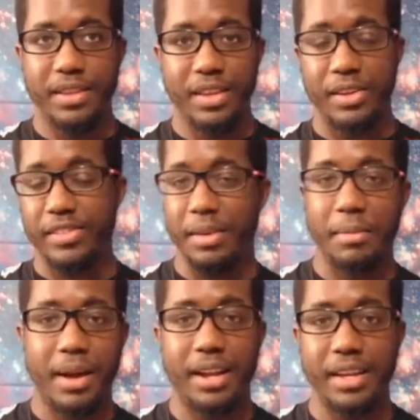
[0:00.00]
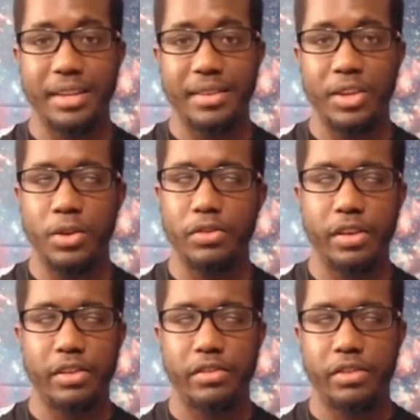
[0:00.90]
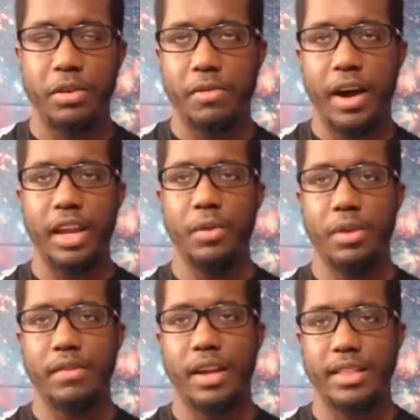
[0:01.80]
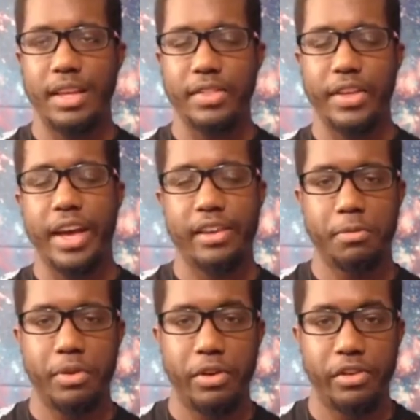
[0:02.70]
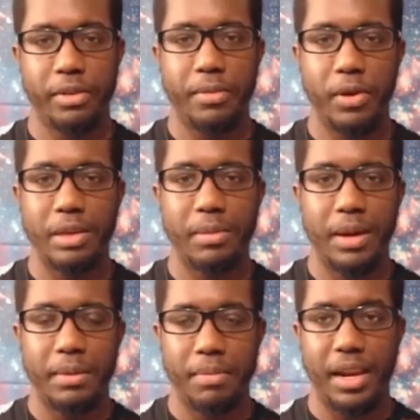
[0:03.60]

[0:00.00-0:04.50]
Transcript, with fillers: you know, somebody. Usually it's Giovanni, whatever like that, that has the Persian in Pokemon.